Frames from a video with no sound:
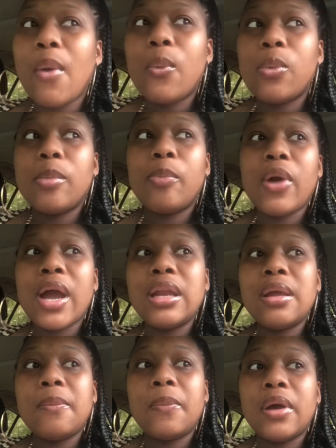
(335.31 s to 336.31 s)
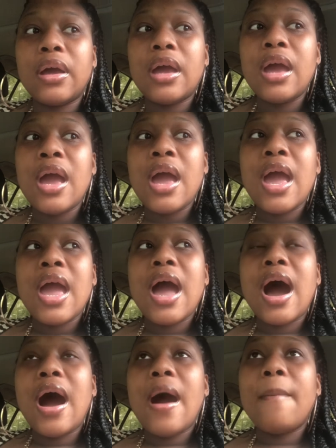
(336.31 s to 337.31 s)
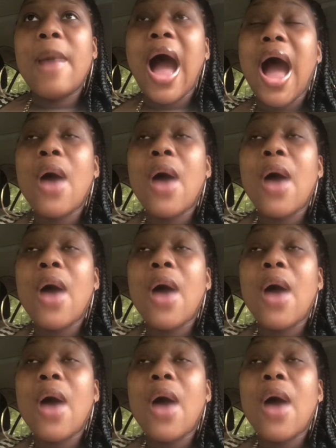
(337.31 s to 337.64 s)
when we're pregnant. But I'm